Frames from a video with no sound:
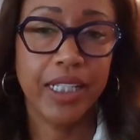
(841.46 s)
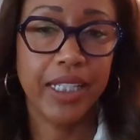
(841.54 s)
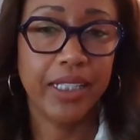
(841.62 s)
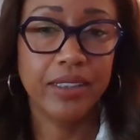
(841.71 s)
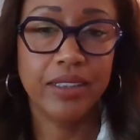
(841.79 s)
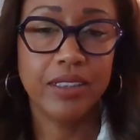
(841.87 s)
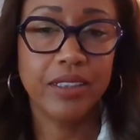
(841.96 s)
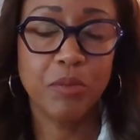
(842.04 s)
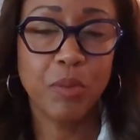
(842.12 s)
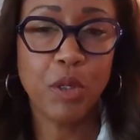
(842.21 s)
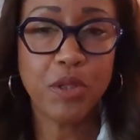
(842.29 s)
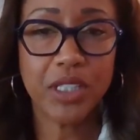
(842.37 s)
and
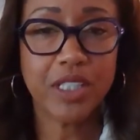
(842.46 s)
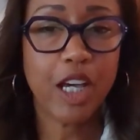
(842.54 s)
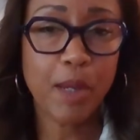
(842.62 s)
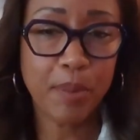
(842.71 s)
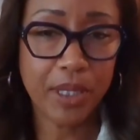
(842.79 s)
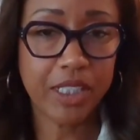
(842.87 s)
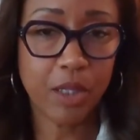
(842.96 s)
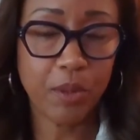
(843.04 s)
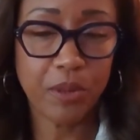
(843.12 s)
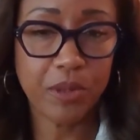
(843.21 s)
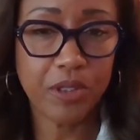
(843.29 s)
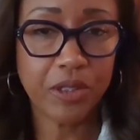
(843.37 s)
both the topics that
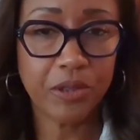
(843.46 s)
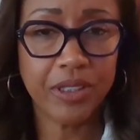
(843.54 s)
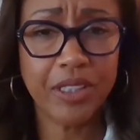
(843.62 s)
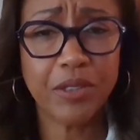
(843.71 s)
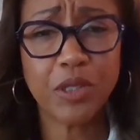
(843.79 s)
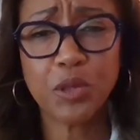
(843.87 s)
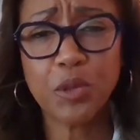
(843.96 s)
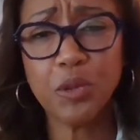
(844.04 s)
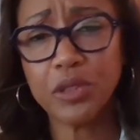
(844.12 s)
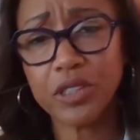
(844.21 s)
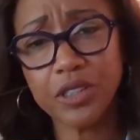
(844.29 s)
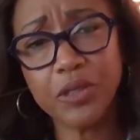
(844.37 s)
we were doing,
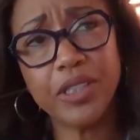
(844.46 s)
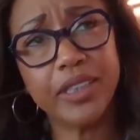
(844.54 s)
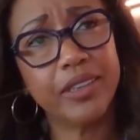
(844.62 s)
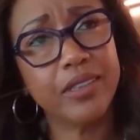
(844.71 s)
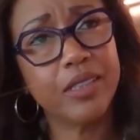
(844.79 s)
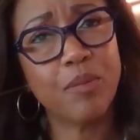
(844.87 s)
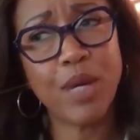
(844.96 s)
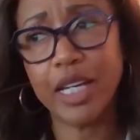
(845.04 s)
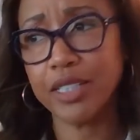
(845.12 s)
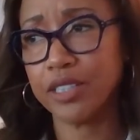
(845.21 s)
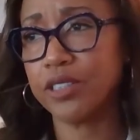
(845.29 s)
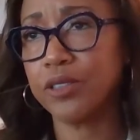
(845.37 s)
school shootings,
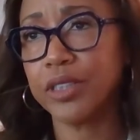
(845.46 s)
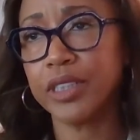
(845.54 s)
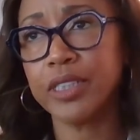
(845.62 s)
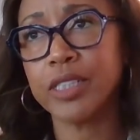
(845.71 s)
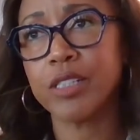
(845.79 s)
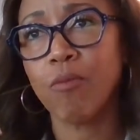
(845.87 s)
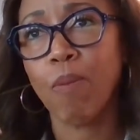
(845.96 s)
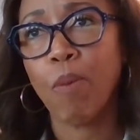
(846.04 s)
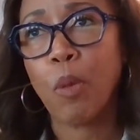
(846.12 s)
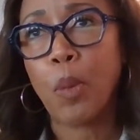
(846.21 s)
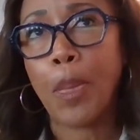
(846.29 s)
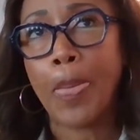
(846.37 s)
mass shootings,
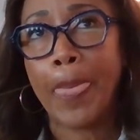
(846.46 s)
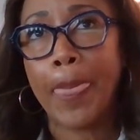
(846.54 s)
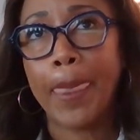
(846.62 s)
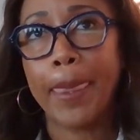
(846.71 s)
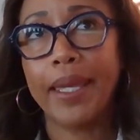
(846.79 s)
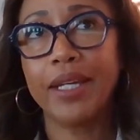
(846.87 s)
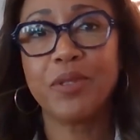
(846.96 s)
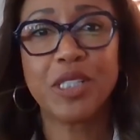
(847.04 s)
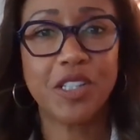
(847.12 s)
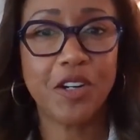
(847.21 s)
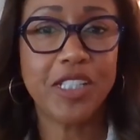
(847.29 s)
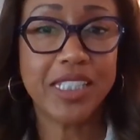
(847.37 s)
it was
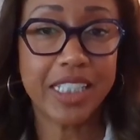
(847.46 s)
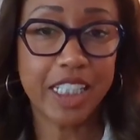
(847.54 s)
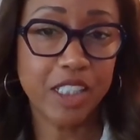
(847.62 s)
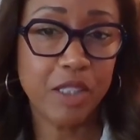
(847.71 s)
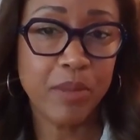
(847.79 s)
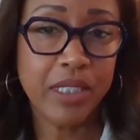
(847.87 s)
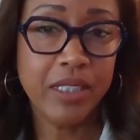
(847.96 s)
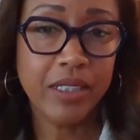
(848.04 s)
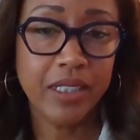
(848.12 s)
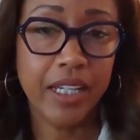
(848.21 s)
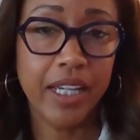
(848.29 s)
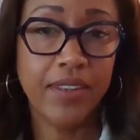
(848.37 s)
starting to get to
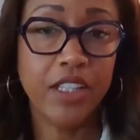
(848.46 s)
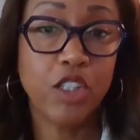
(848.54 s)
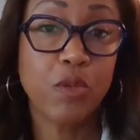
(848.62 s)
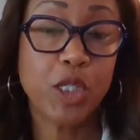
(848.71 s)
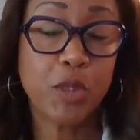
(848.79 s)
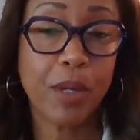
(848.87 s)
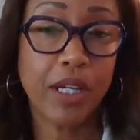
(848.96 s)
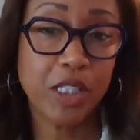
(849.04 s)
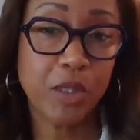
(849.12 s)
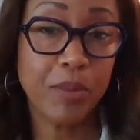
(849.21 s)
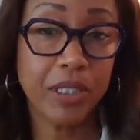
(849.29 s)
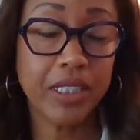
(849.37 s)
me. And then the
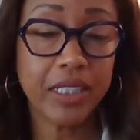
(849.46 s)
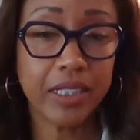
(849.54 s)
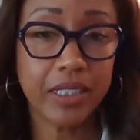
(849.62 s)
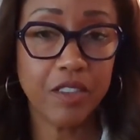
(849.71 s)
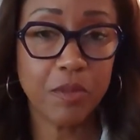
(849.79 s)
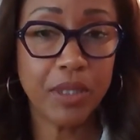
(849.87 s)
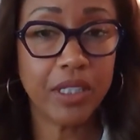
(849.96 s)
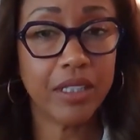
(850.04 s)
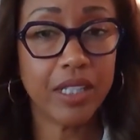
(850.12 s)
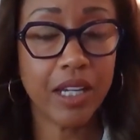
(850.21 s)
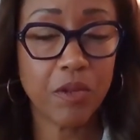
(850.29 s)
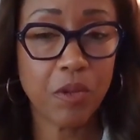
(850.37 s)
responsibility of being in
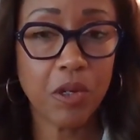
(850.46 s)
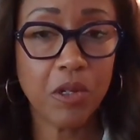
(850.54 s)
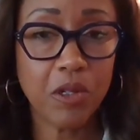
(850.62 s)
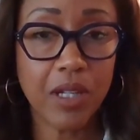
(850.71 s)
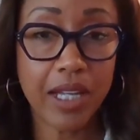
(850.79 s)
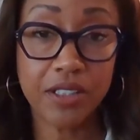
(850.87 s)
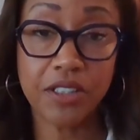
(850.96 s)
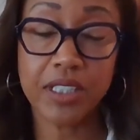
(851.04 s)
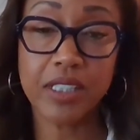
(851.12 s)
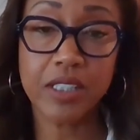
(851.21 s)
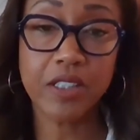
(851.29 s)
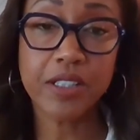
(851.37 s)
that role, I took it
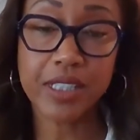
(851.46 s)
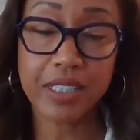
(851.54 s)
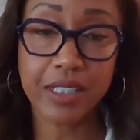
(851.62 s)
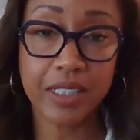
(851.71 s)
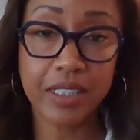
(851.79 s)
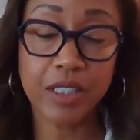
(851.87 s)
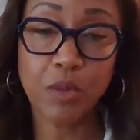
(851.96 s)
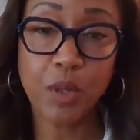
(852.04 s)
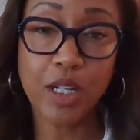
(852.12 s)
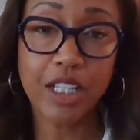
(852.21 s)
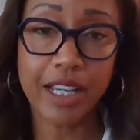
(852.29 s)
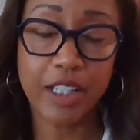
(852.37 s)
seriously and did
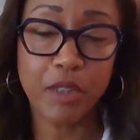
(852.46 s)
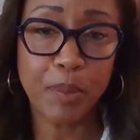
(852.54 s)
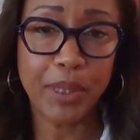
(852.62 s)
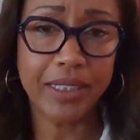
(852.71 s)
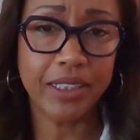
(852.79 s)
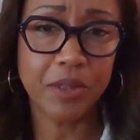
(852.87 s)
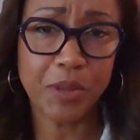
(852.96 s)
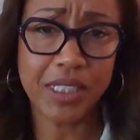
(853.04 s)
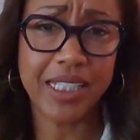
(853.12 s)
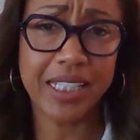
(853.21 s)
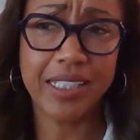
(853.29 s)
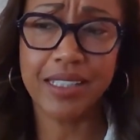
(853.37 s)
well at it. But it was
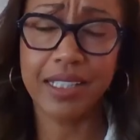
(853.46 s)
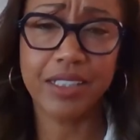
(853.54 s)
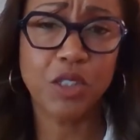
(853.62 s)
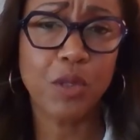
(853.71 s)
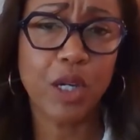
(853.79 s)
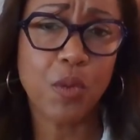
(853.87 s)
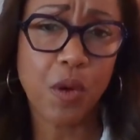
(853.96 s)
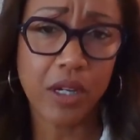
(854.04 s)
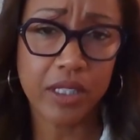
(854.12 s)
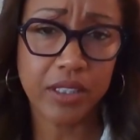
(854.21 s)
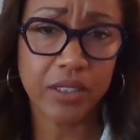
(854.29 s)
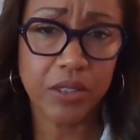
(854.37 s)
again, like, do I
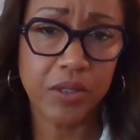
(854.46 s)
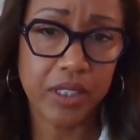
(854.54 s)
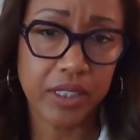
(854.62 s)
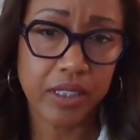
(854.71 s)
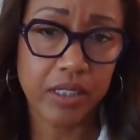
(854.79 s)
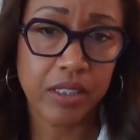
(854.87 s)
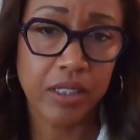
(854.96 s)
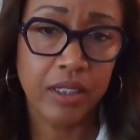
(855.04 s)
want to do this?